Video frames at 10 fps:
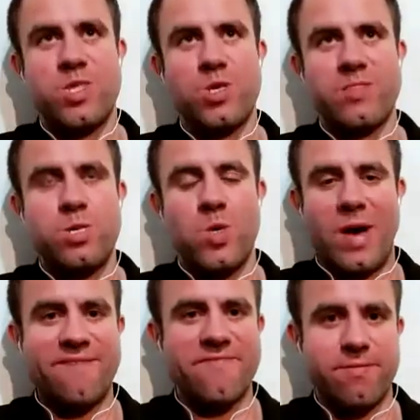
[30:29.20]
unless you
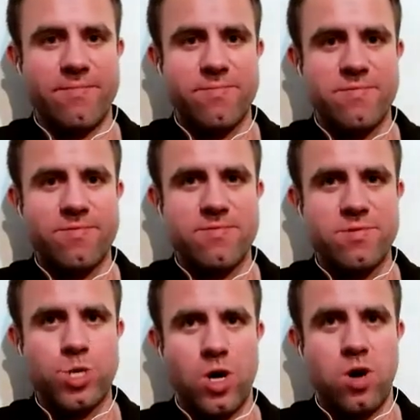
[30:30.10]
have them.
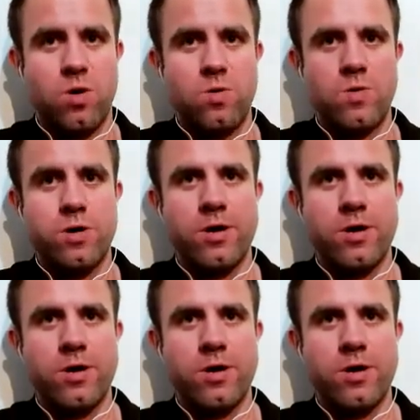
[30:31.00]
So